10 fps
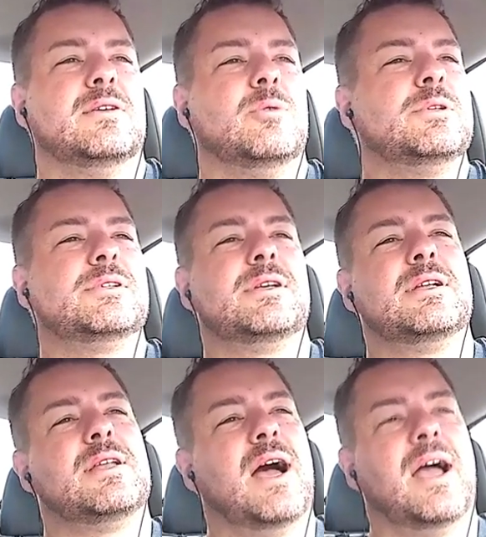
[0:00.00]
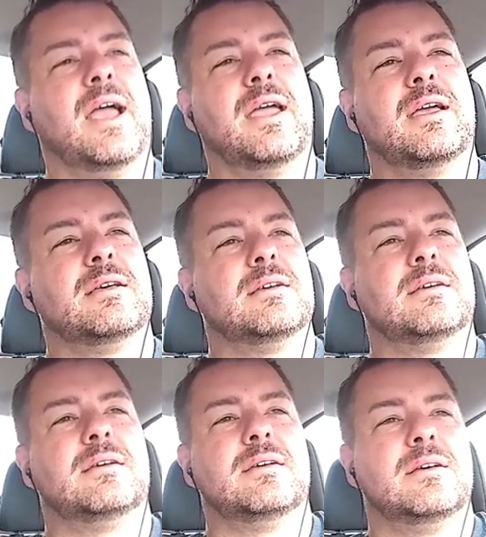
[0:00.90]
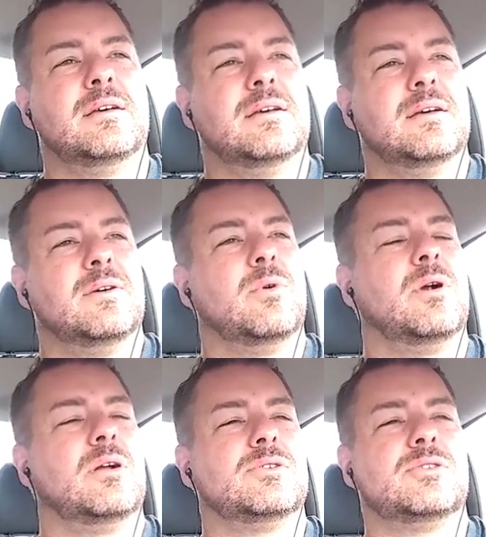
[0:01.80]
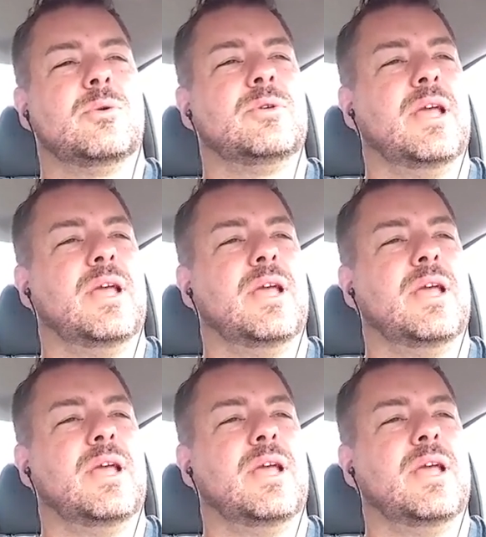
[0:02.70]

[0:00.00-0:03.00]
Nobody's gonna die. We're all so